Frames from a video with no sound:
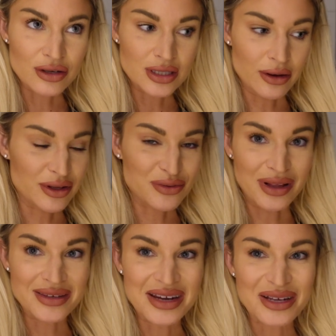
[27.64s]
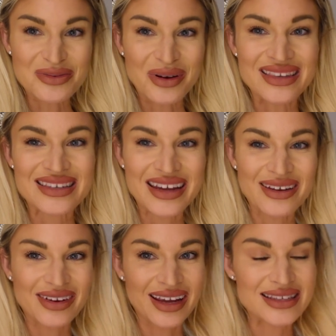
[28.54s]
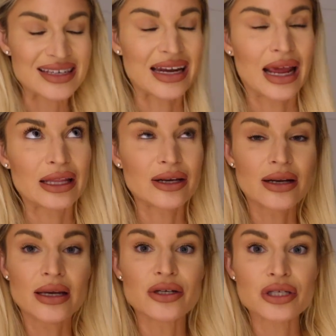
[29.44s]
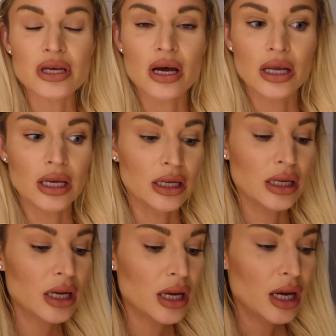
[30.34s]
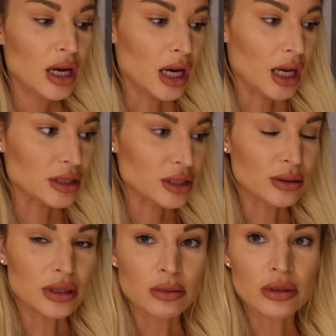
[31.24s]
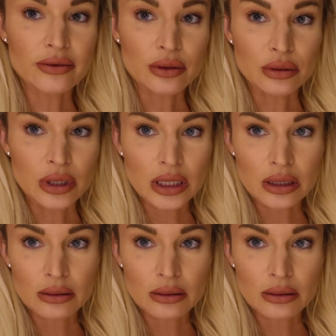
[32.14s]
no, it's Wednesday. It's Wednesday evening, it's like 9.30, I just got in. I had to do a little bit of running